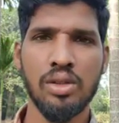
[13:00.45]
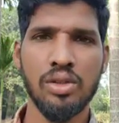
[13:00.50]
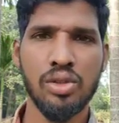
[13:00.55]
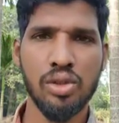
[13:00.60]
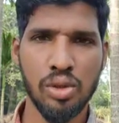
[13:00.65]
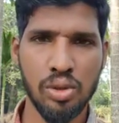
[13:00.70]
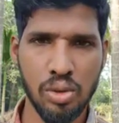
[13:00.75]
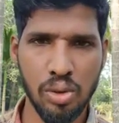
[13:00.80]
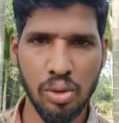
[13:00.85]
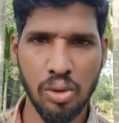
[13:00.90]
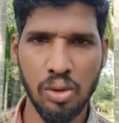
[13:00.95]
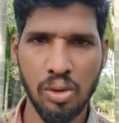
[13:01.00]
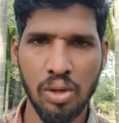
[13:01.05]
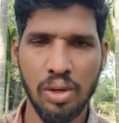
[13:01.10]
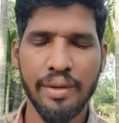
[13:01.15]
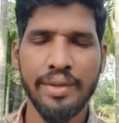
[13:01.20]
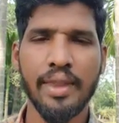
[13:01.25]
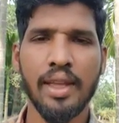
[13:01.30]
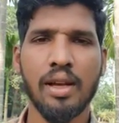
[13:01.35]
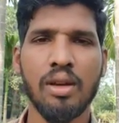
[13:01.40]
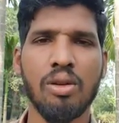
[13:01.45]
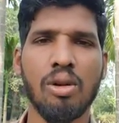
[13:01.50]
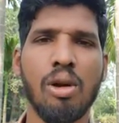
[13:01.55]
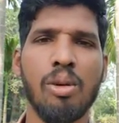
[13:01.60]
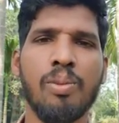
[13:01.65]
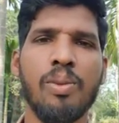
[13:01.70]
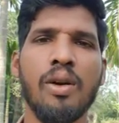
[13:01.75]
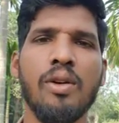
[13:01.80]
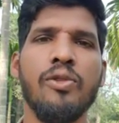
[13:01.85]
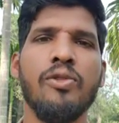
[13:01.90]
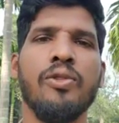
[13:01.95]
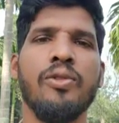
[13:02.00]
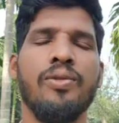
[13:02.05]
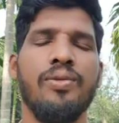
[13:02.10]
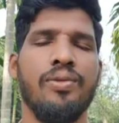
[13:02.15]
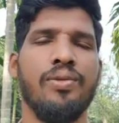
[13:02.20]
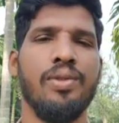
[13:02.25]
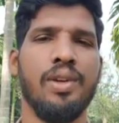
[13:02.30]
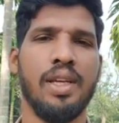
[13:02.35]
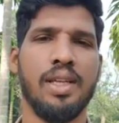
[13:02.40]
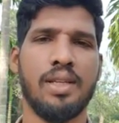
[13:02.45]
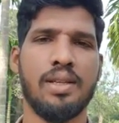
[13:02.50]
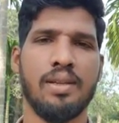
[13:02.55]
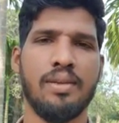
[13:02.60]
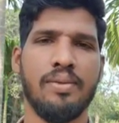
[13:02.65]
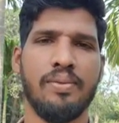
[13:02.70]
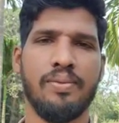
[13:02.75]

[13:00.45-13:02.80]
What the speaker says: to grow the crop of wheat.